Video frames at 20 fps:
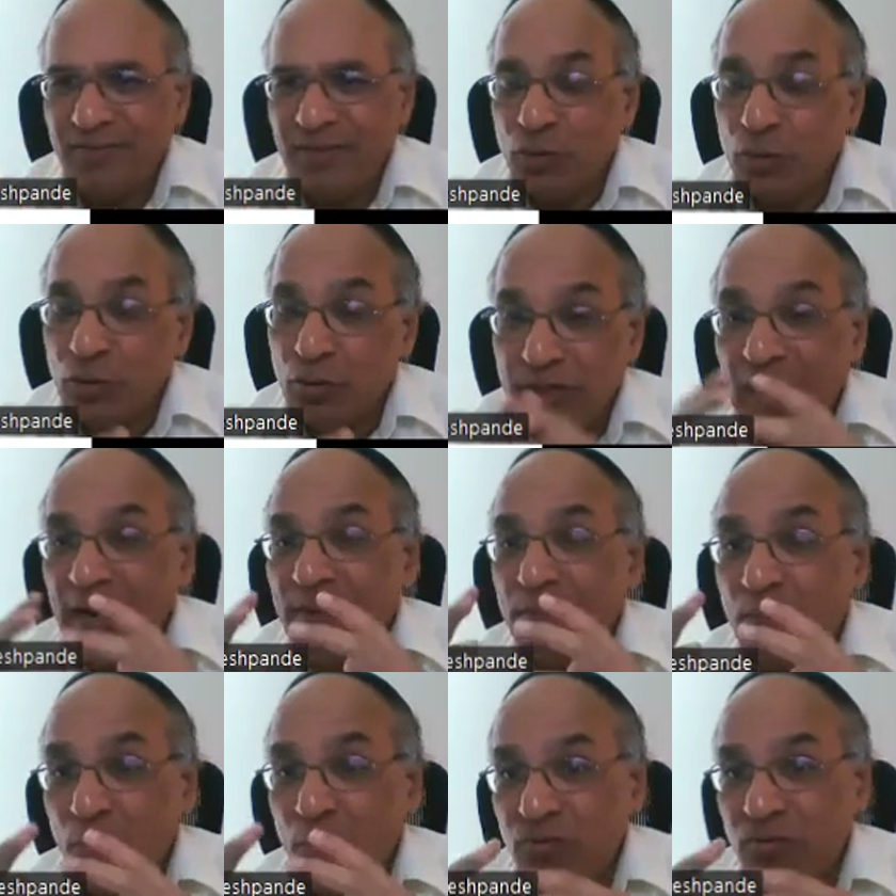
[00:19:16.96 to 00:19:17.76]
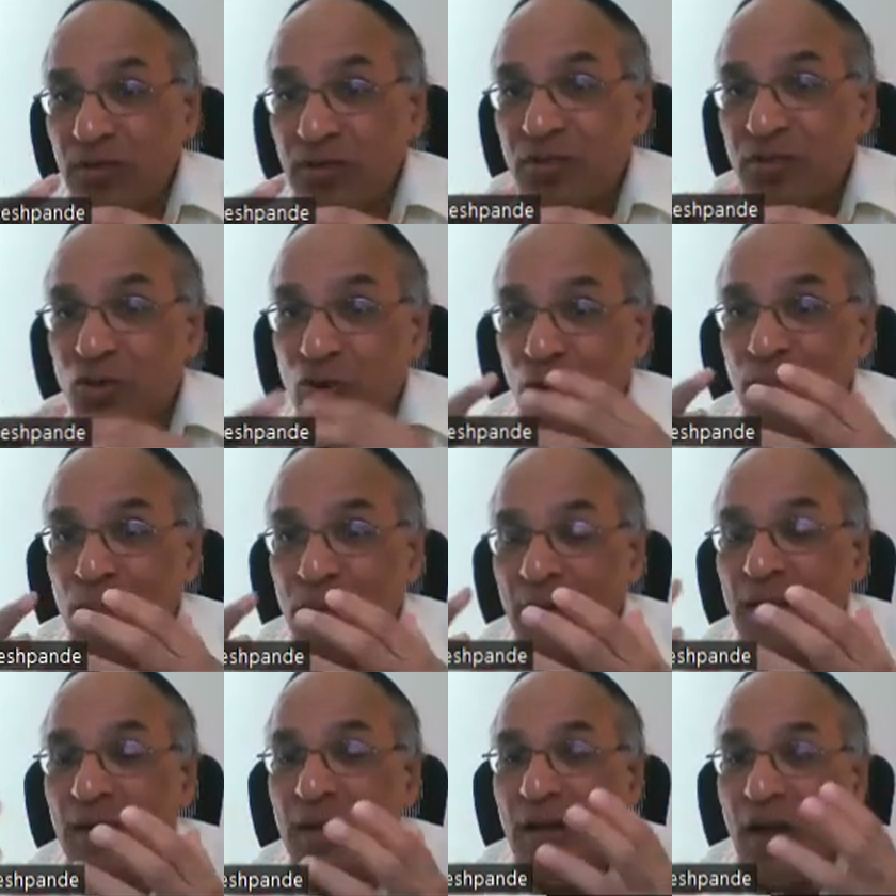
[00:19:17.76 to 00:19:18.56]
So that process should
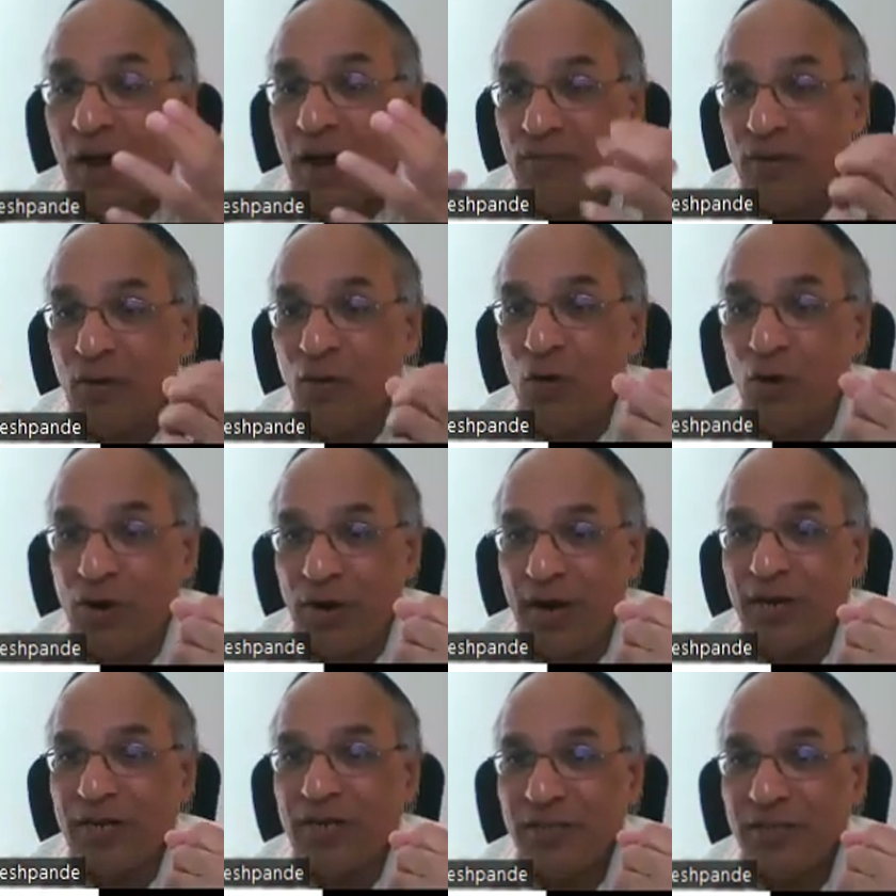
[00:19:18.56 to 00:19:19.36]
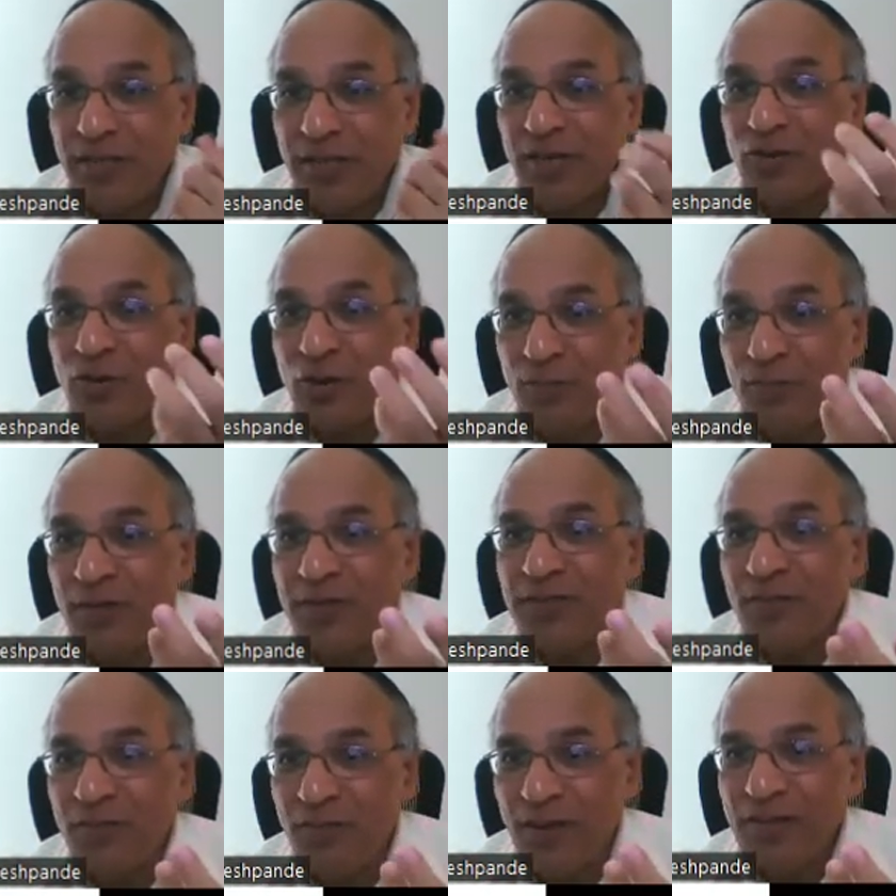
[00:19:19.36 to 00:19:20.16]
be, after contraction, there should be
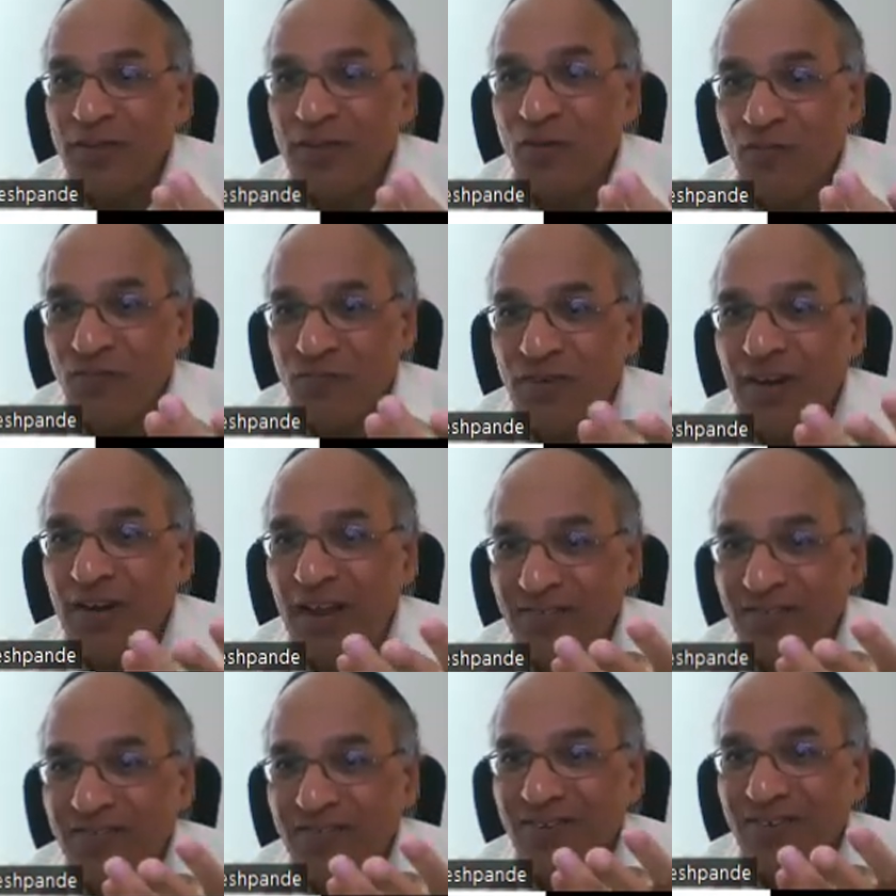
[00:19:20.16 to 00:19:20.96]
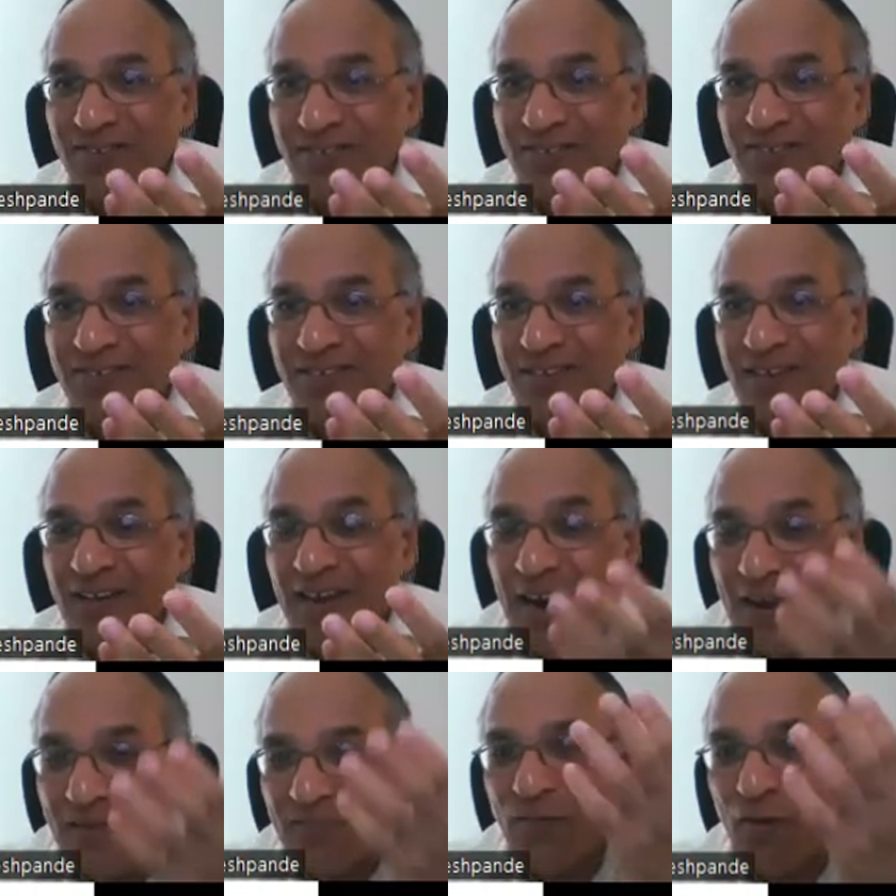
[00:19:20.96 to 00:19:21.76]
a phase of relaxation.
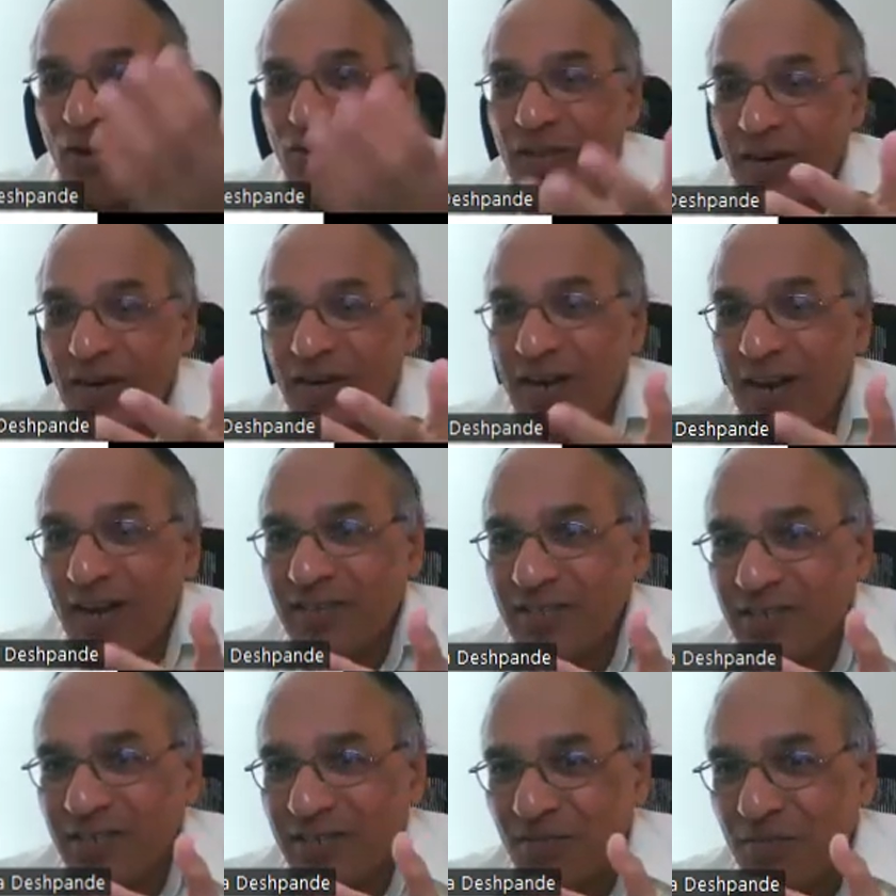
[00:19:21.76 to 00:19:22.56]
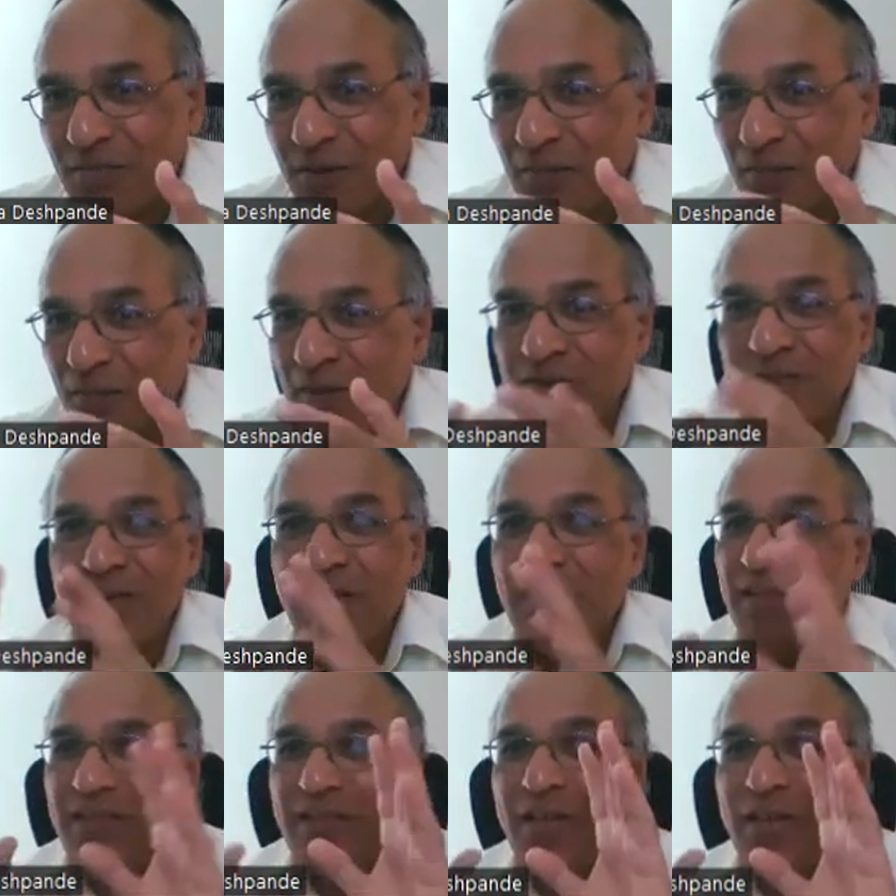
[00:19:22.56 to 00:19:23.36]
And for that relaxation purpose,
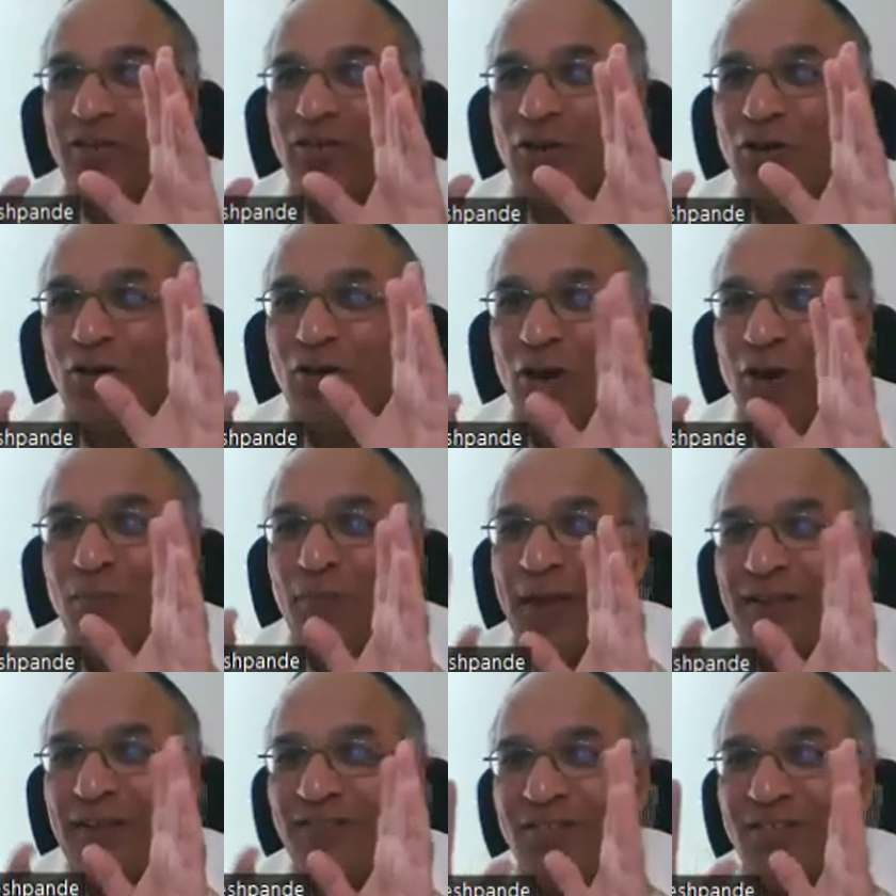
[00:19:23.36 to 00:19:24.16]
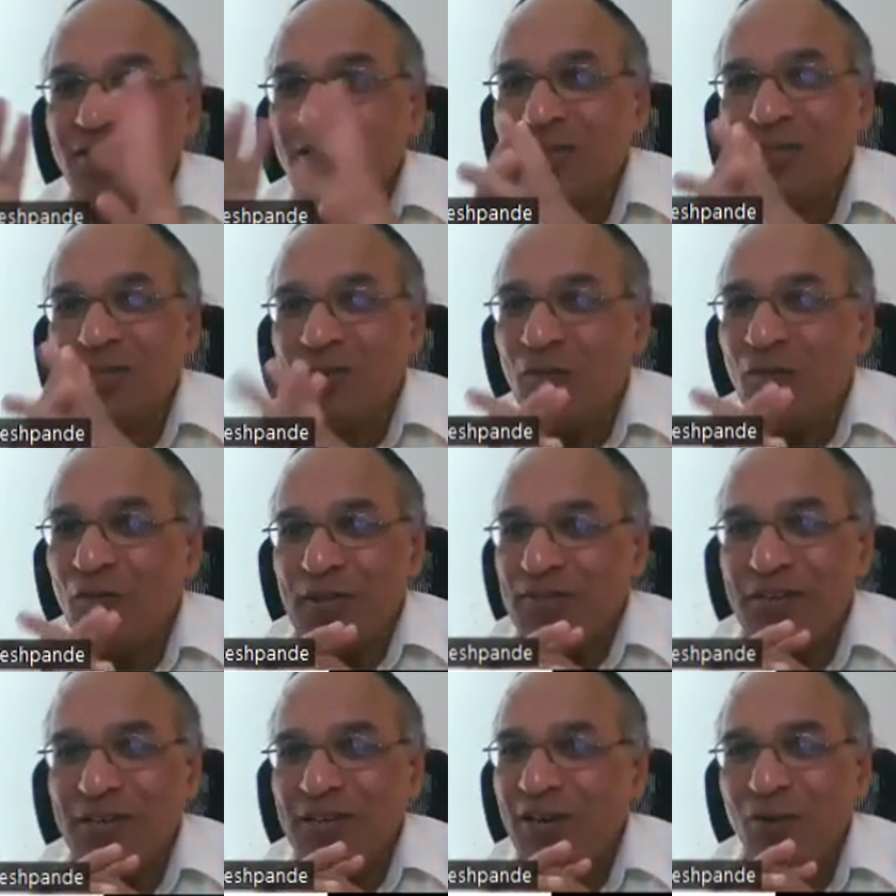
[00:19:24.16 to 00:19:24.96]
there should not be existence of
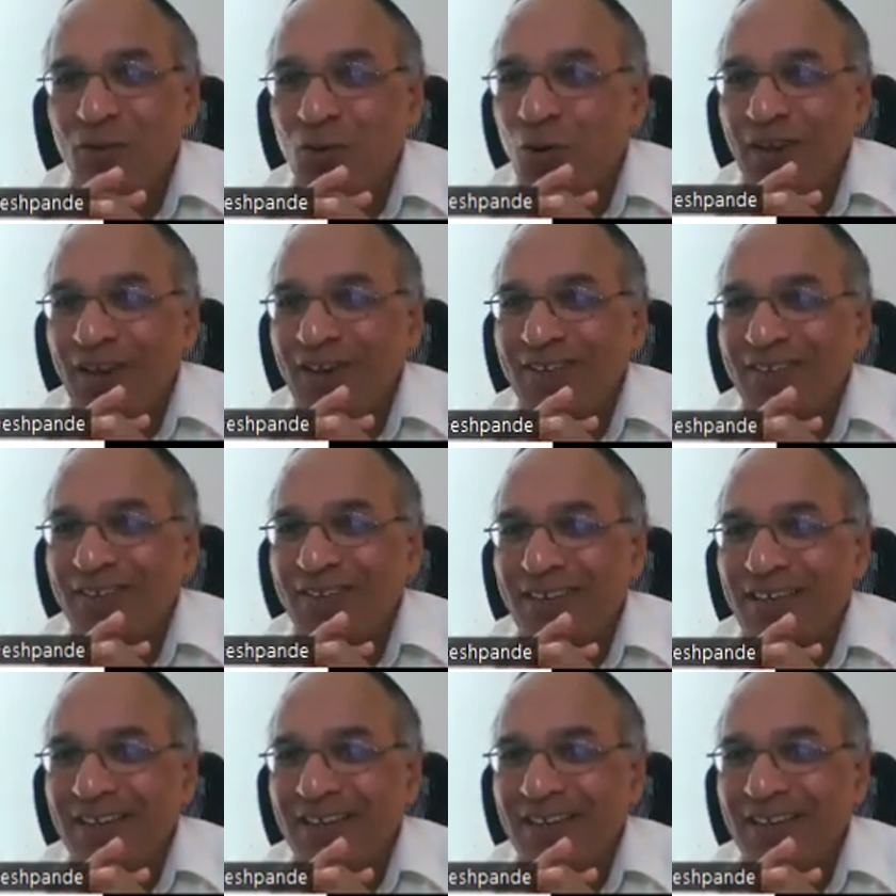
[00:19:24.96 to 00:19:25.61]
acetylcholine.